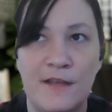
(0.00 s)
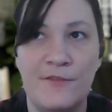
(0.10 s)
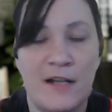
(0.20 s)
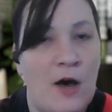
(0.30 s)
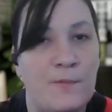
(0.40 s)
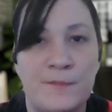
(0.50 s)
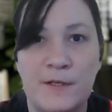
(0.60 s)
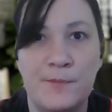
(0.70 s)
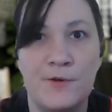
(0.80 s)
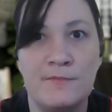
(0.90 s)
if it helps
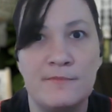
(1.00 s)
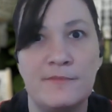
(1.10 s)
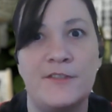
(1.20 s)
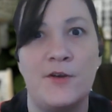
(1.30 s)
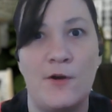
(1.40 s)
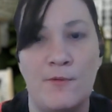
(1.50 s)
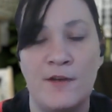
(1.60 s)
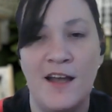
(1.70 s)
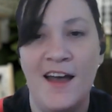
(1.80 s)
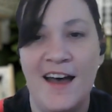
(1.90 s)
people.
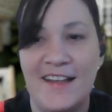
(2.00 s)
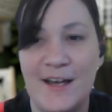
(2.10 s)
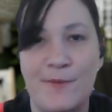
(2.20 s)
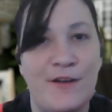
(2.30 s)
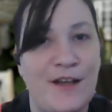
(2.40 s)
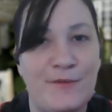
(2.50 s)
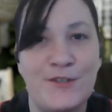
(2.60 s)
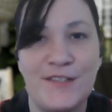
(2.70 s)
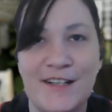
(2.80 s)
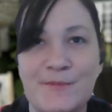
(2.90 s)
So, yeah, but I'd
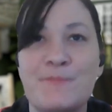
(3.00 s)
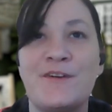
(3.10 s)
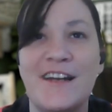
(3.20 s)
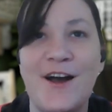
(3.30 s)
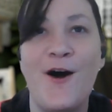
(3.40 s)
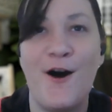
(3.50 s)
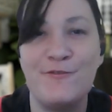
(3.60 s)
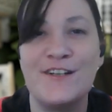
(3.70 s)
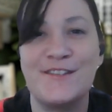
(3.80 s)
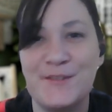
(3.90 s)
just like to be playing
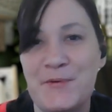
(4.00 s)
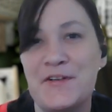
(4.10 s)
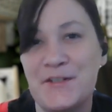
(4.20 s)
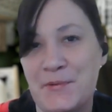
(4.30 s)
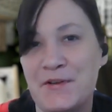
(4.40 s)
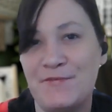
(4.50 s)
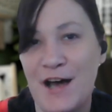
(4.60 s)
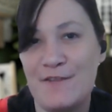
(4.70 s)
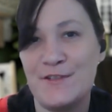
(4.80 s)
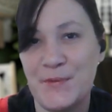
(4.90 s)
offense in
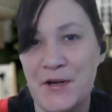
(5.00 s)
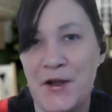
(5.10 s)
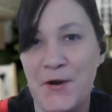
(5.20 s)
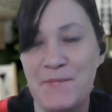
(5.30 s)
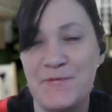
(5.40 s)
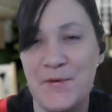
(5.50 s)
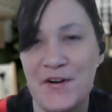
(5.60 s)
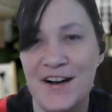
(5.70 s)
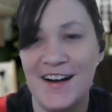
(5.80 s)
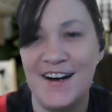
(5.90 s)
2025 is what I hope
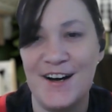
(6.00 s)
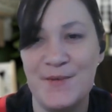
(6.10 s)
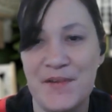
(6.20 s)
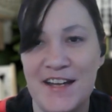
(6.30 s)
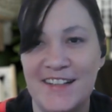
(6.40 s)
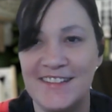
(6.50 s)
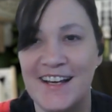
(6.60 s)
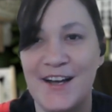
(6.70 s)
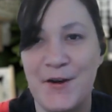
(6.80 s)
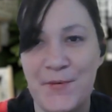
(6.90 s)
for. And
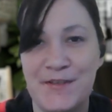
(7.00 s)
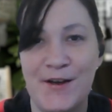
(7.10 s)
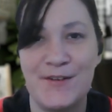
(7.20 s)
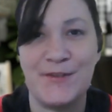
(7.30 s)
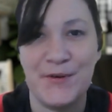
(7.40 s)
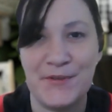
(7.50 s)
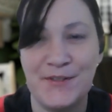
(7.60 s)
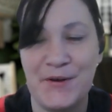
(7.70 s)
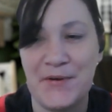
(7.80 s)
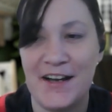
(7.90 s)
yeah, I hope to also,
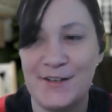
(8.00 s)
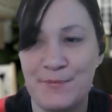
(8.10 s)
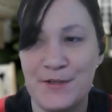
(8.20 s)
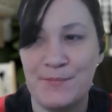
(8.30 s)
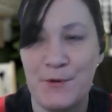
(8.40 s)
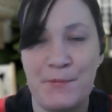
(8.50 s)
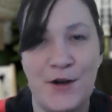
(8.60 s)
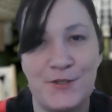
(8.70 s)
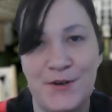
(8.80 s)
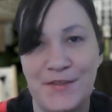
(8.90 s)
kind of put more
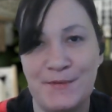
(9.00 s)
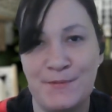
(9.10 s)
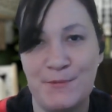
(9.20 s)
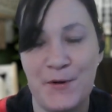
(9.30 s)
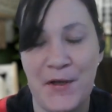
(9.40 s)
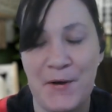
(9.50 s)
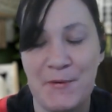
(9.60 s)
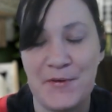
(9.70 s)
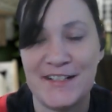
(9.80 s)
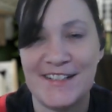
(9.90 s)
pressure on the World
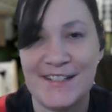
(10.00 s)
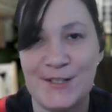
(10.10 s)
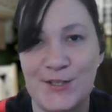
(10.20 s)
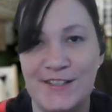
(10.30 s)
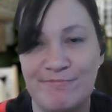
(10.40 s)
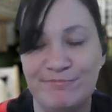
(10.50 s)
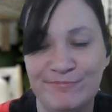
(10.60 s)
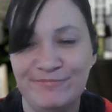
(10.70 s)
Health Organization.